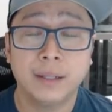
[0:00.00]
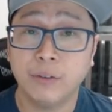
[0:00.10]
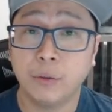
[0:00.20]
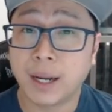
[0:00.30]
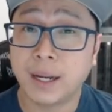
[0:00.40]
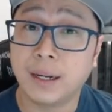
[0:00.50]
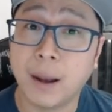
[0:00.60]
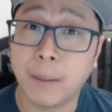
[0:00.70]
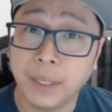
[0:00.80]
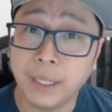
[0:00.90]
If you work at a
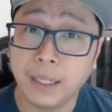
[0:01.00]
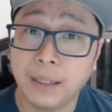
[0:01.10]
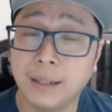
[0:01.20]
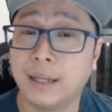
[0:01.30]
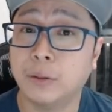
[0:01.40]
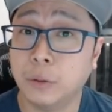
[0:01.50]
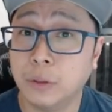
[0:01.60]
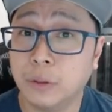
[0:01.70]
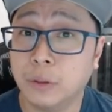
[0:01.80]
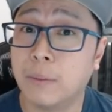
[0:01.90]
company like
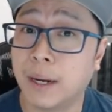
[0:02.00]
Google or